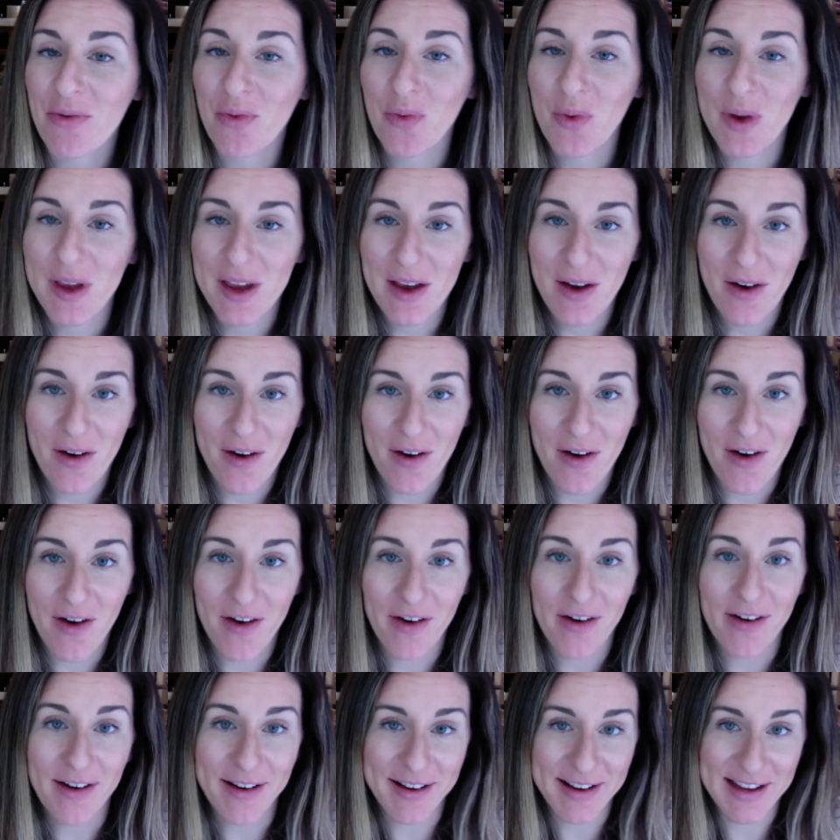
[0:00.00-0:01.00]
We
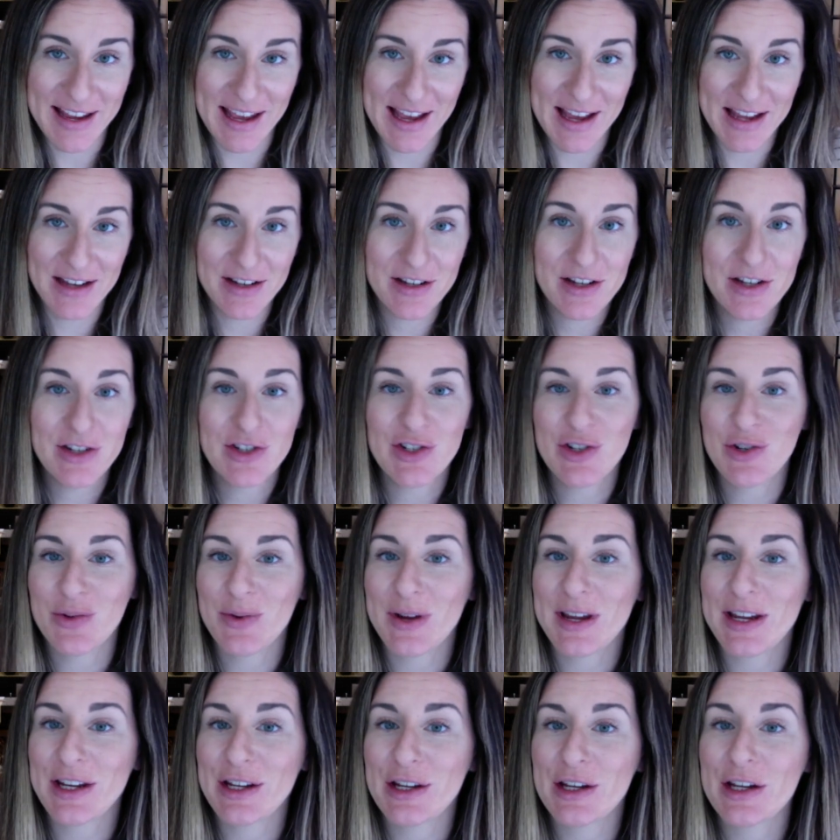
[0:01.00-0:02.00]
are again
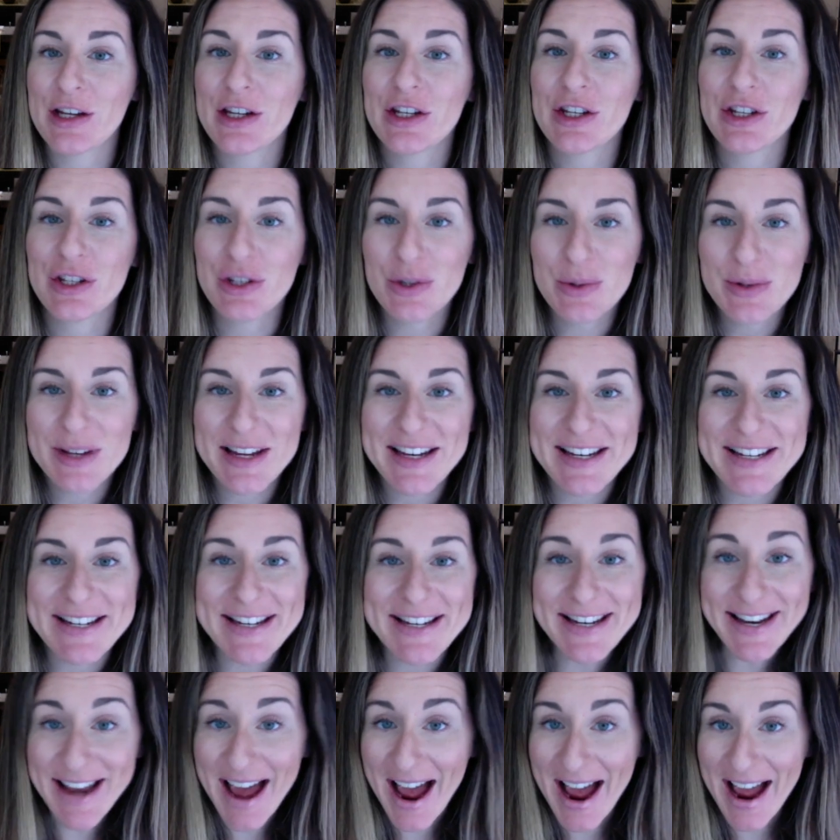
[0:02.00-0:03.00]
doing Unit
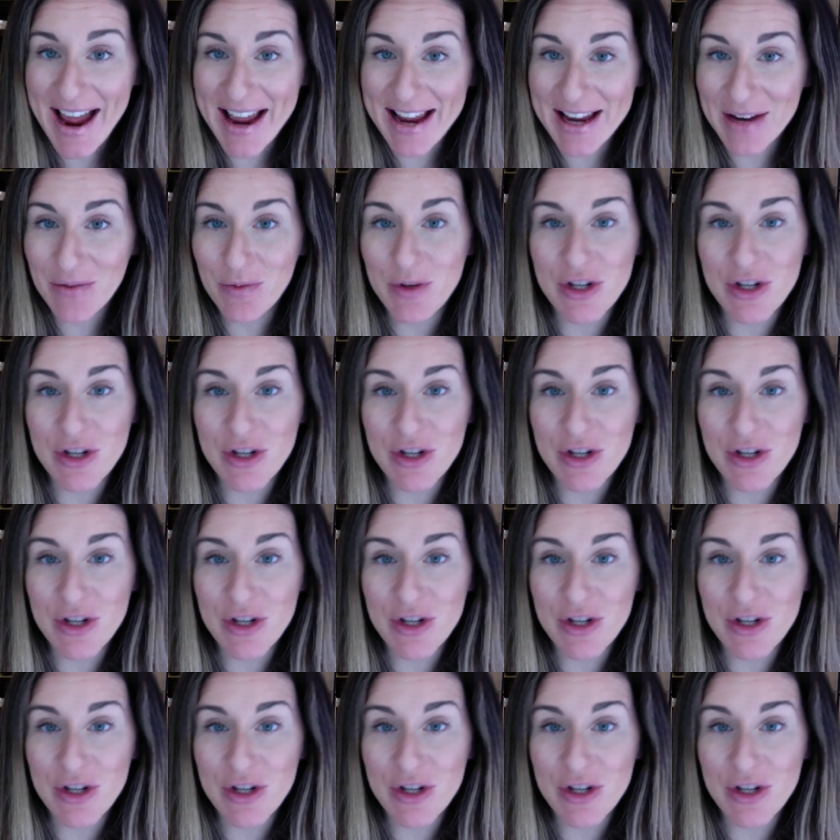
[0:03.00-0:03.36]
9,